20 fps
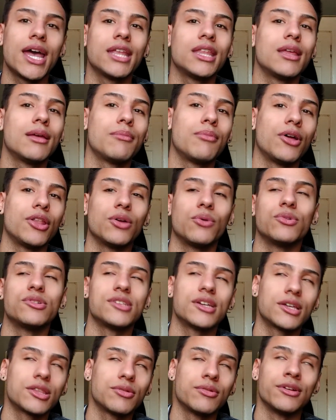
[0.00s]
and then brother
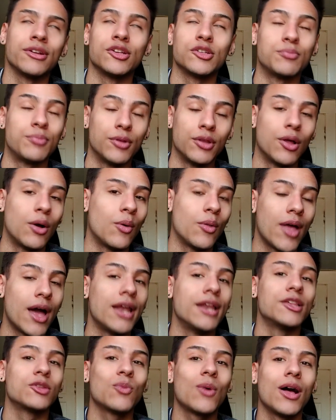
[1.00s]
was like 3 years below
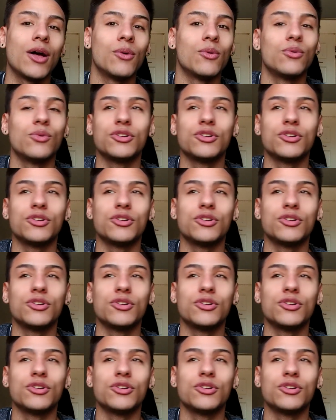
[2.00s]
that as well,